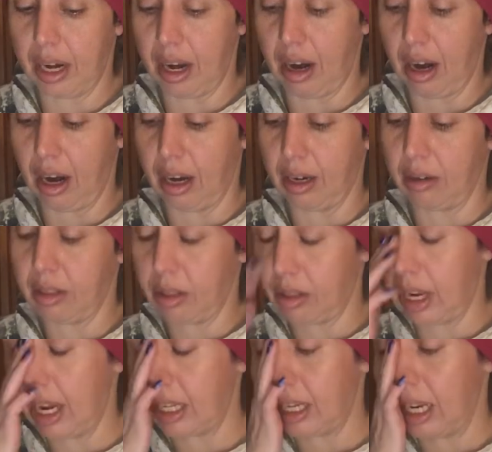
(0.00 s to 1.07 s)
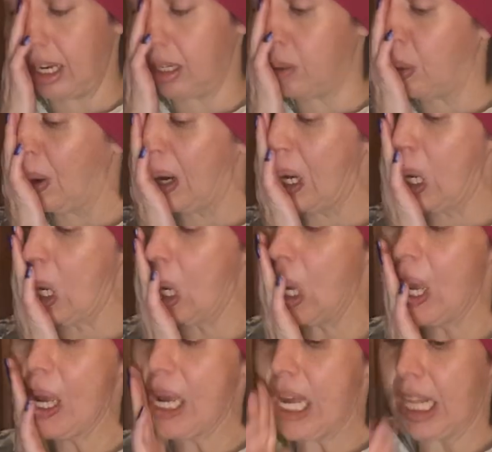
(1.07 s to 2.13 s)
here and 10 10 20
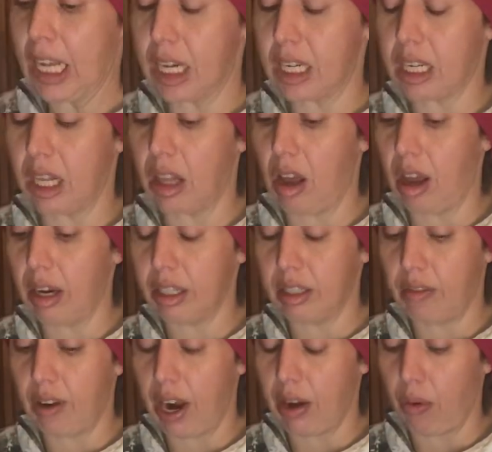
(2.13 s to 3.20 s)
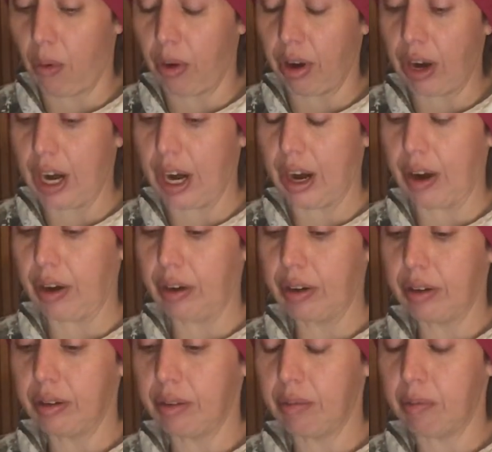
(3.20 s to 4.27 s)
there's a lot of divine order here
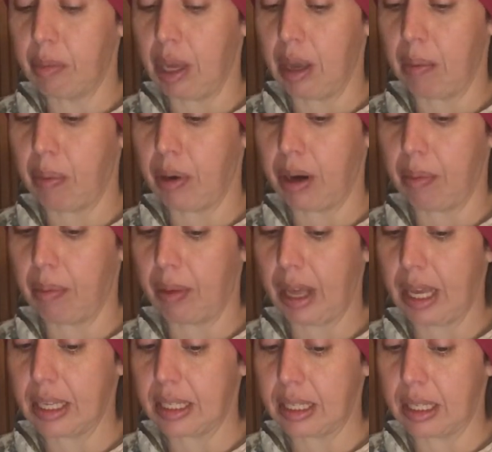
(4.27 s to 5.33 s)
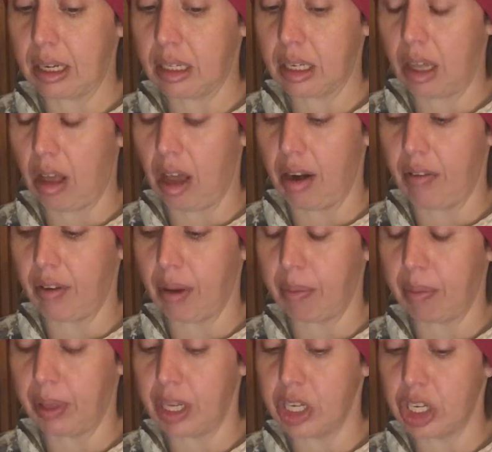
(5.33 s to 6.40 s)
being put in place. There's a lot of
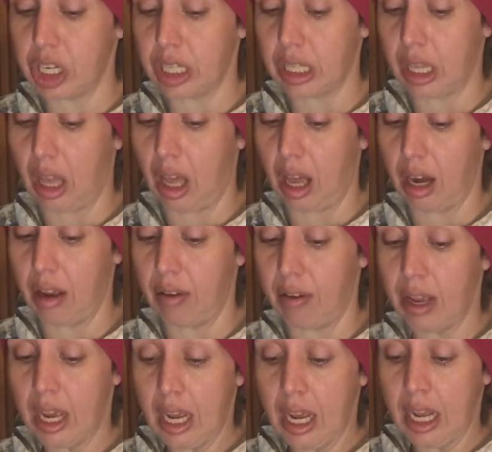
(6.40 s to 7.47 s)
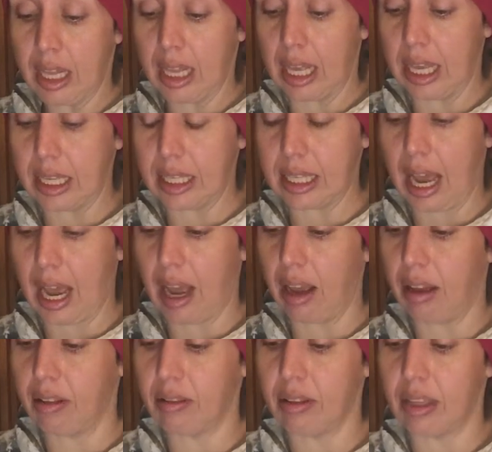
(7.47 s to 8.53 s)
completions, a lot of things
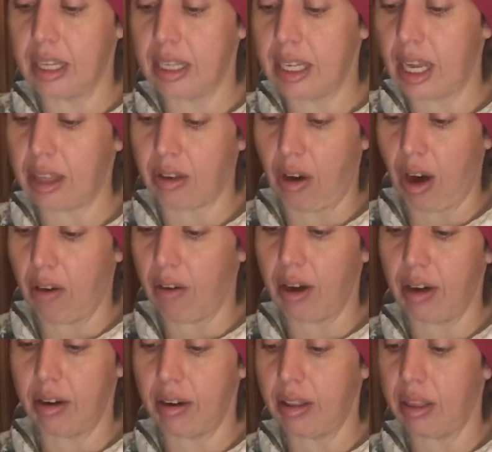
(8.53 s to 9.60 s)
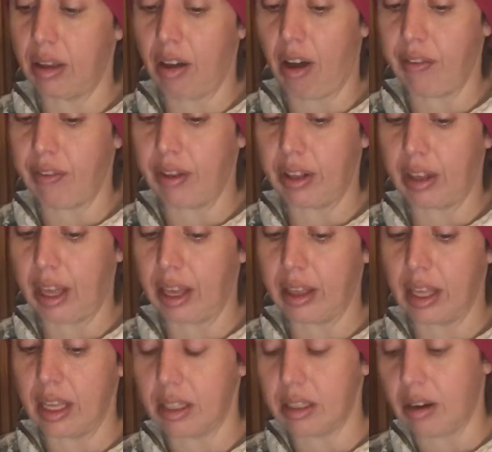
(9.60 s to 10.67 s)
that the death card right underneath the coffin, like
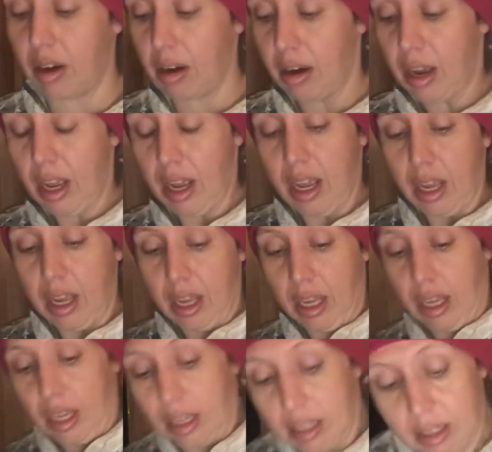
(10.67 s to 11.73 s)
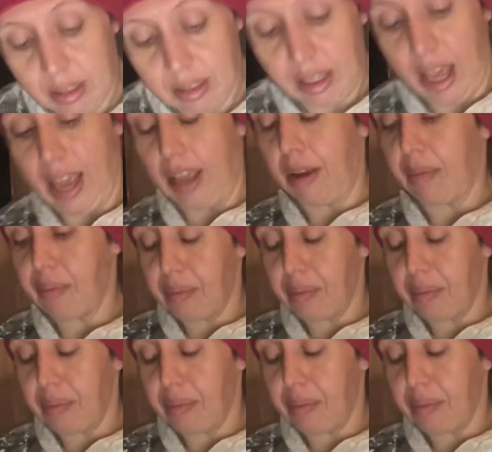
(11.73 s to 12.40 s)
things are like